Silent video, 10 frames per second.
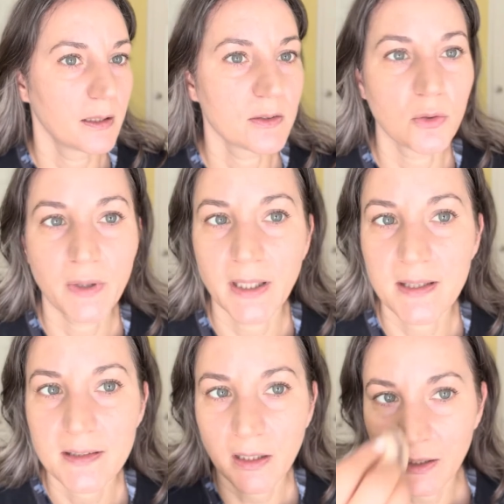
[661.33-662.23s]
it's already
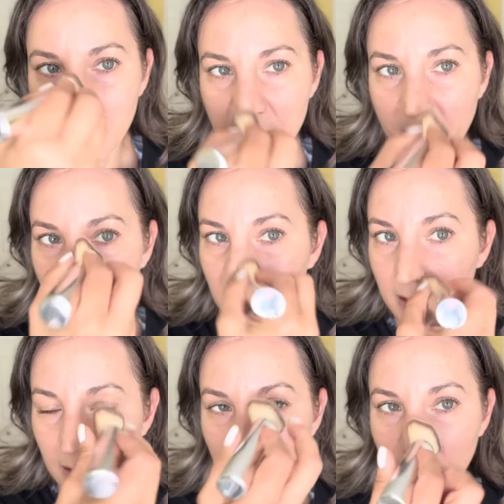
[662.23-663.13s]
starting to be
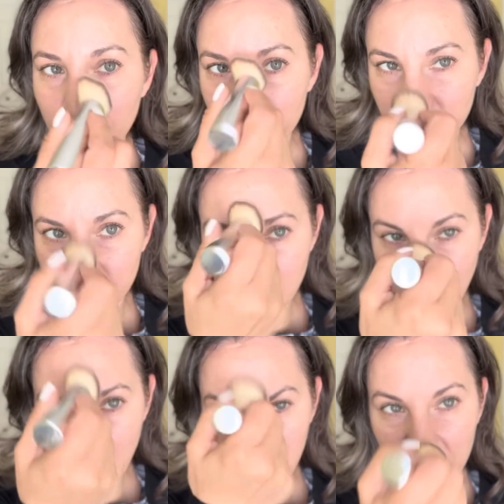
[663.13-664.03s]
kind
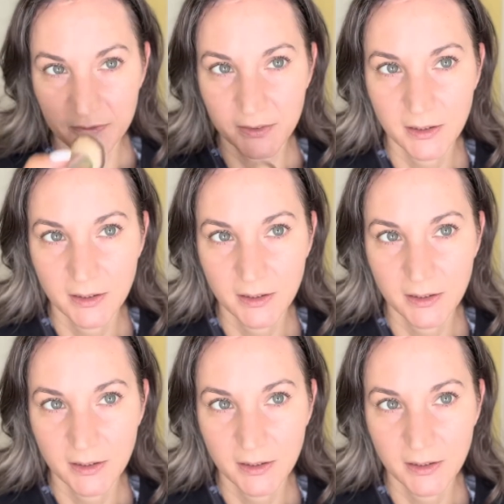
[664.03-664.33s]
of,